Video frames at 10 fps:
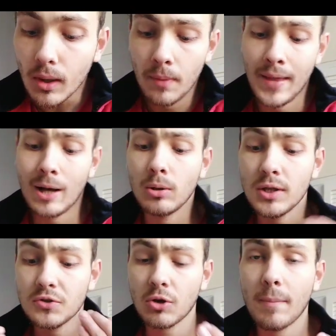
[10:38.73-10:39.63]
Now
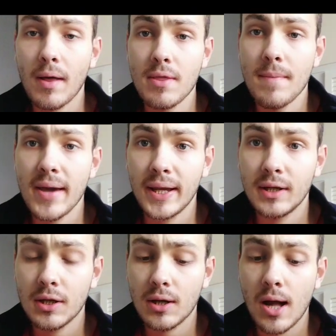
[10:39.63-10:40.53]
let's talk about the
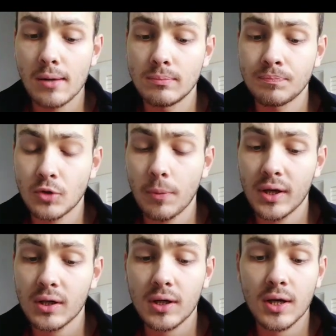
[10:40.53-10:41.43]
main
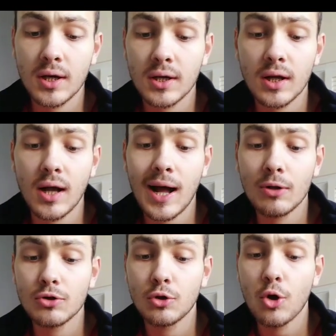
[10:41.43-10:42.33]
topic, how
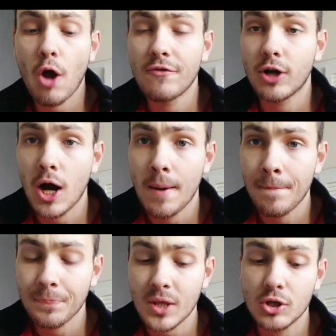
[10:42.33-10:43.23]
to
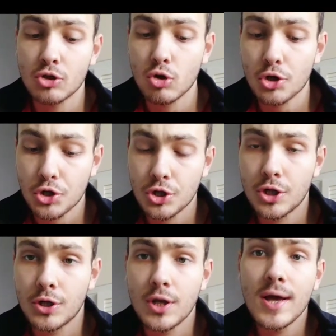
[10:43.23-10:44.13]
overcome exhaustion
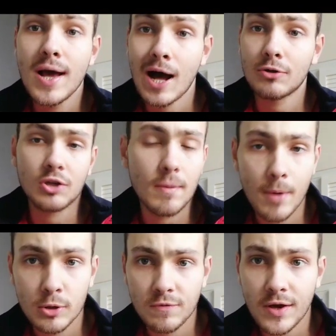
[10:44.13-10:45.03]
and how to get
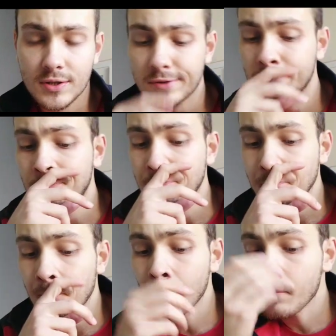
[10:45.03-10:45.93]
motivated.
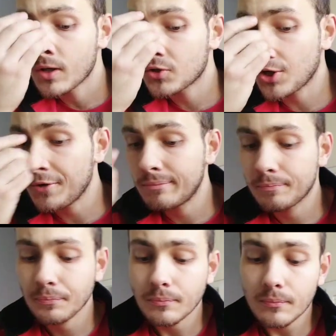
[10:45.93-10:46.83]
So
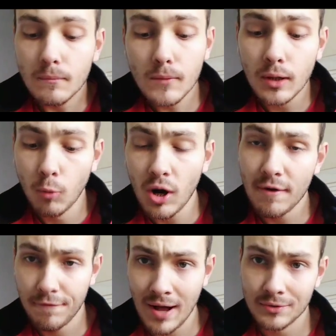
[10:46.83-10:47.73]
what I
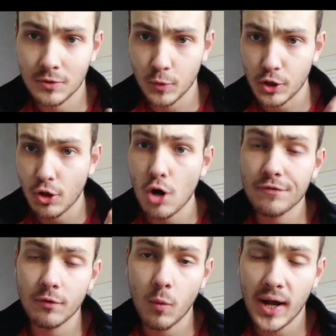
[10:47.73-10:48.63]
found is when you're
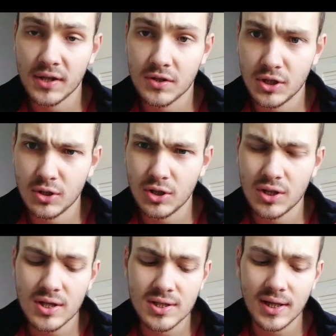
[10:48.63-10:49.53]
overweight,
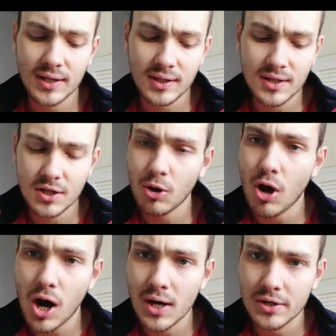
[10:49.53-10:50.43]
it's a lot
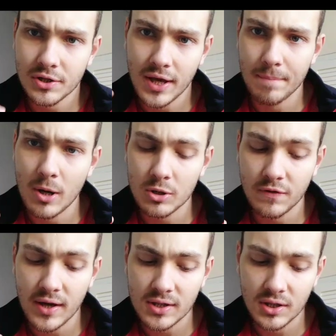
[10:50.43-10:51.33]
harder to get
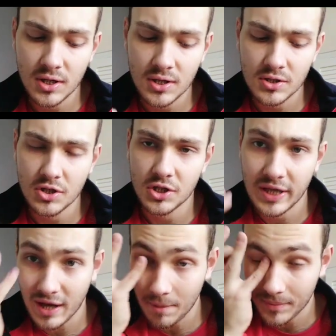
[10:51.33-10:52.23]
motivated and just
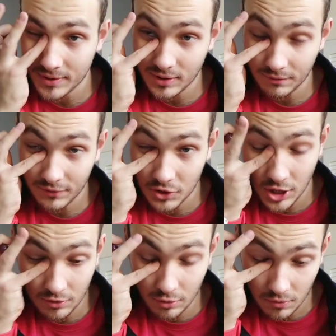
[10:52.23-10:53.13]
get up and stuff in
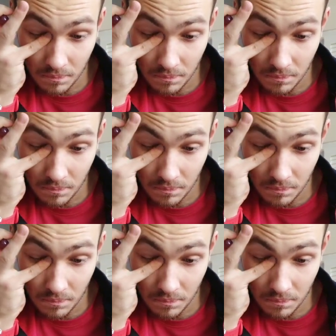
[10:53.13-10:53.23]
general.